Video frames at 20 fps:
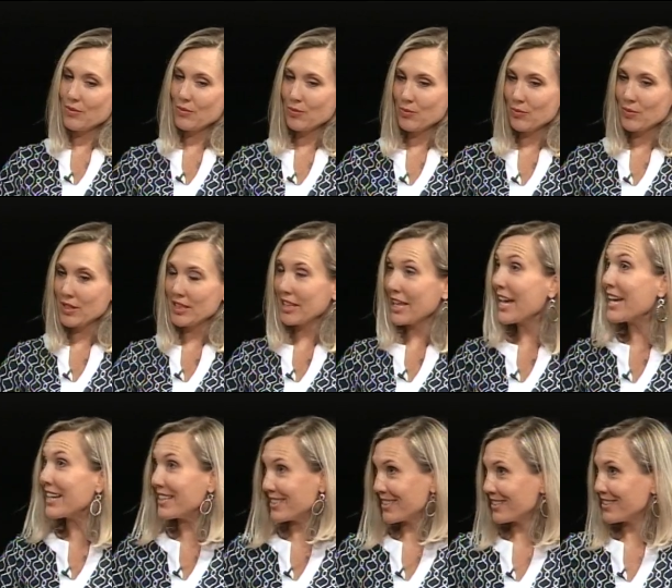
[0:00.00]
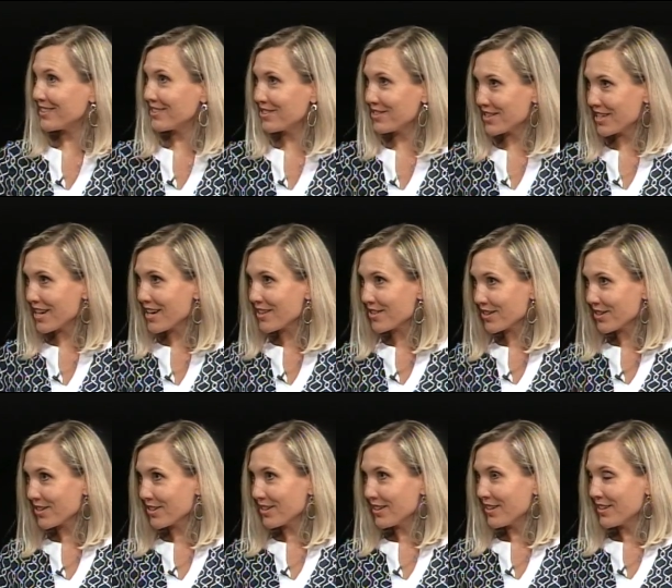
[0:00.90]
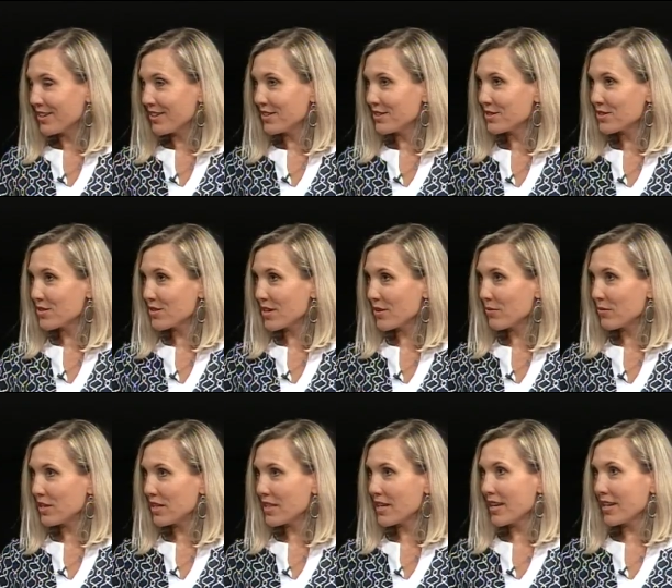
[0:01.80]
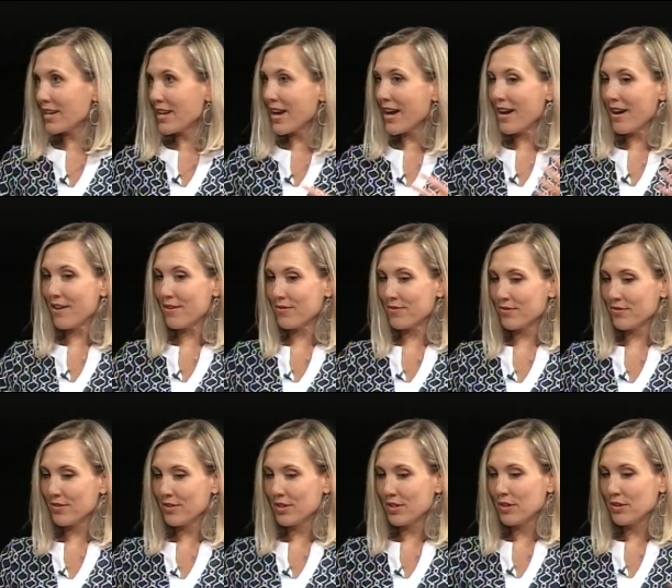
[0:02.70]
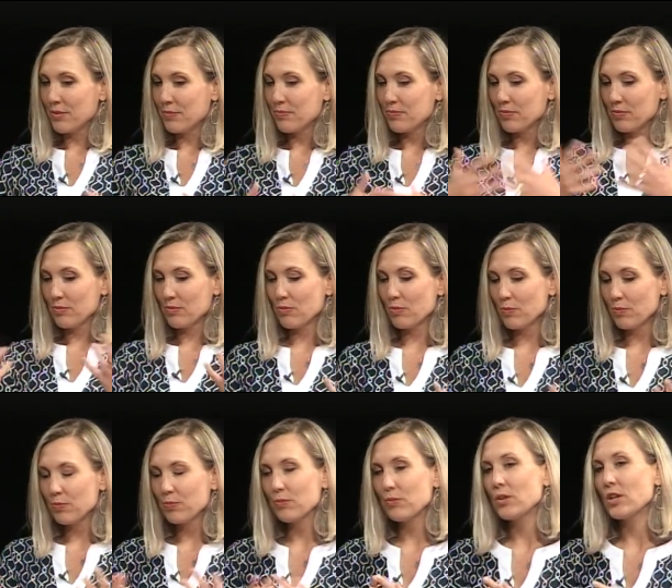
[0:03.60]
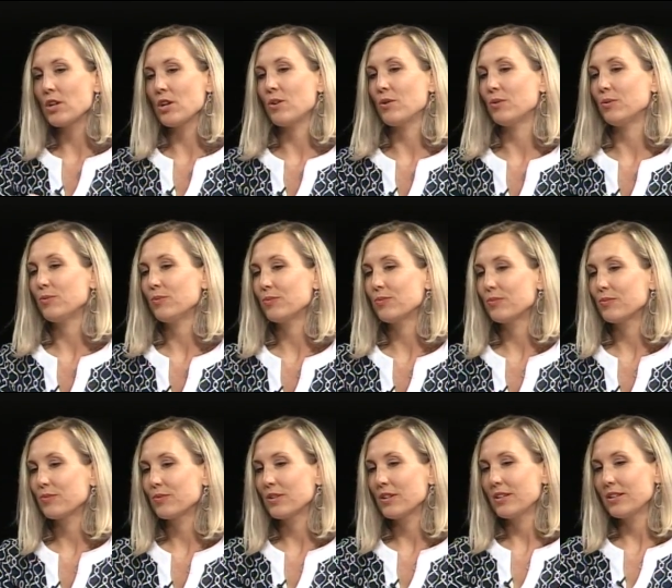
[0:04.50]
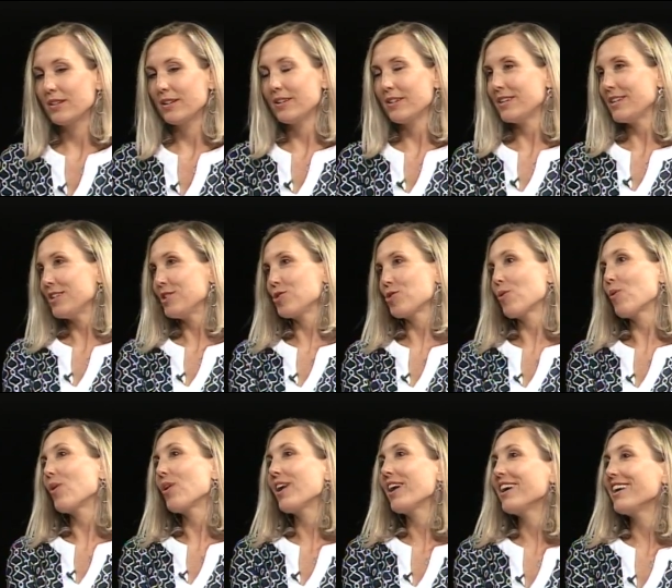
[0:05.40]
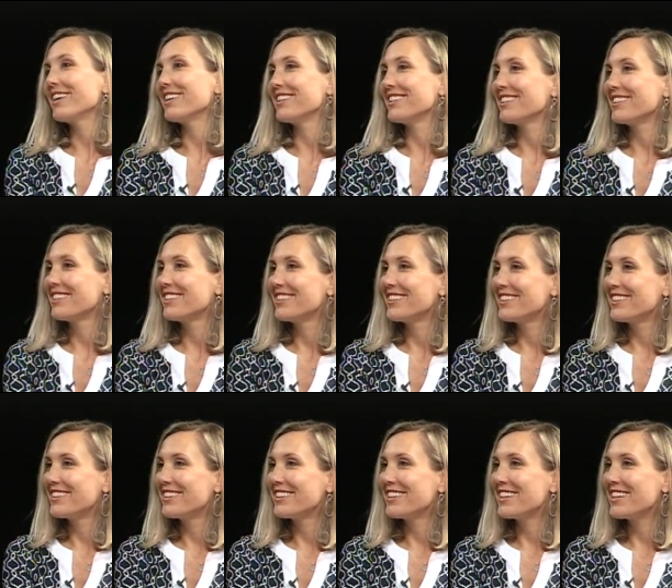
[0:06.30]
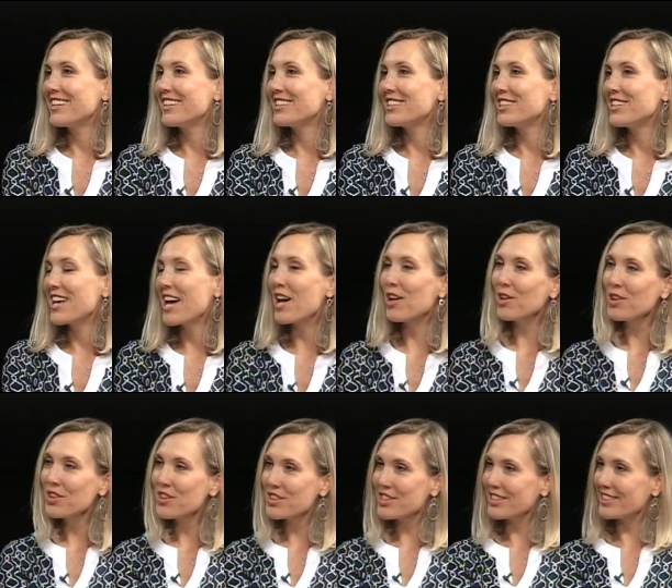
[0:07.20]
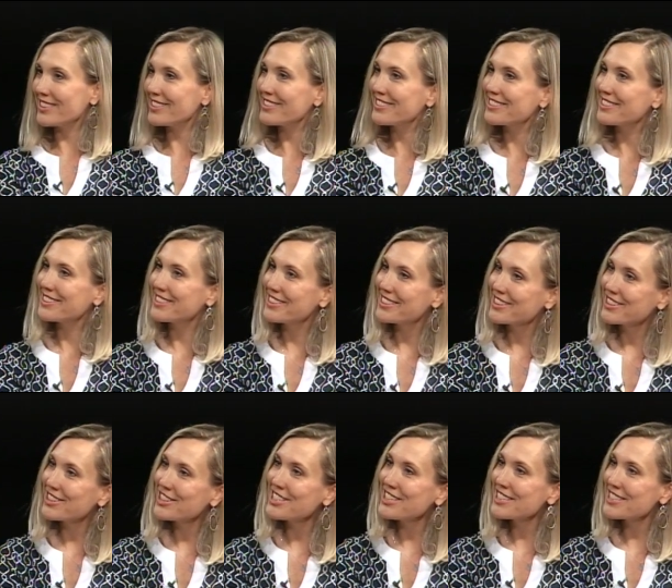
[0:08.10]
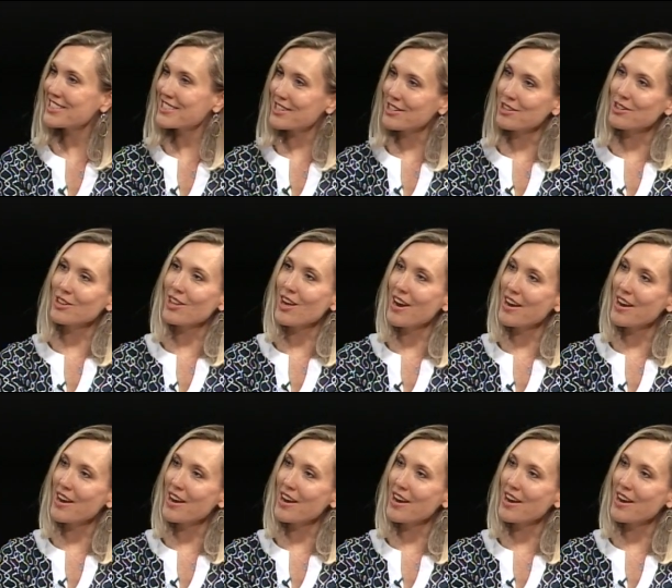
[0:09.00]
relate to the other, so that we then have, you know, joy and health and goodness in our lives.